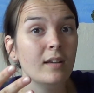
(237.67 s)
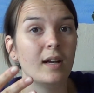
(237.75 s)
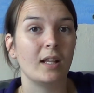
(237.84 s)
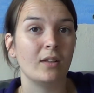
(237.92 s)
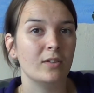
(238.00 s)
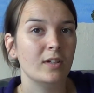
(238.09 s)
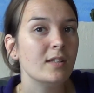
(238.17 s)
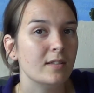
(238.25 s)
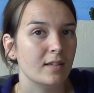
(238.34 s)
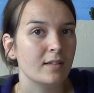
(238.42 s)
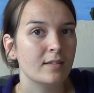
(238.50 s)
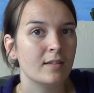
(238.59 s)

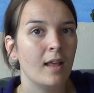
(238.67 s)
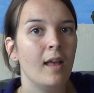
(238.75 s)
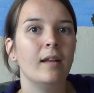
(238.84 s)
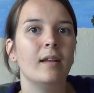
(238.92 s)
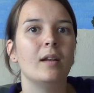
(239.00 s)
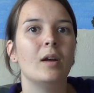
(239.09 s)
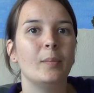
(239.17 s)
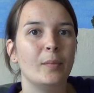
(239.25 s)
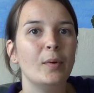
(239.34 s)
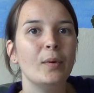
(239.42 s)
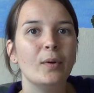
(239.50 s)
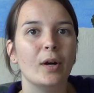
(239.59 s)
characteristics that are
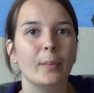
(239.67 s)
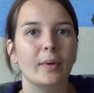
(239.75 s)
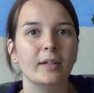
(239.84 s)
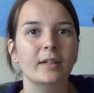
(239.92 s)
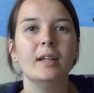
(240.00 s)
more common